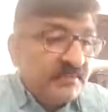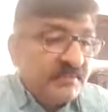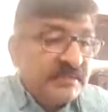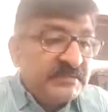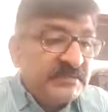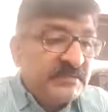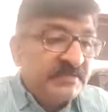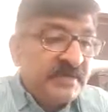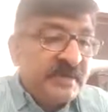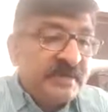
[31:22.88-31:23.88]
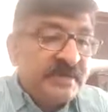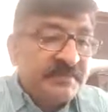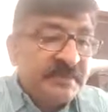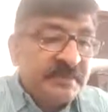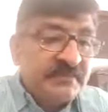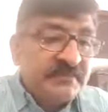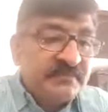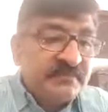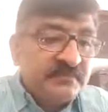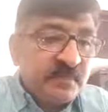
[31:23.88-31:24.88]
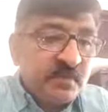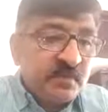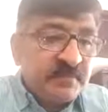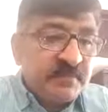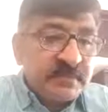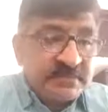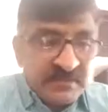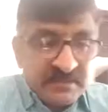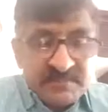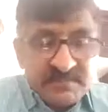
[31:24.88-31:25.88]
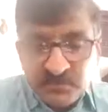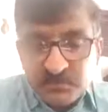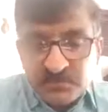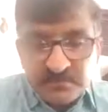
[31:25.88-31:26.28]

Presence of unerupted or partially erupted tooth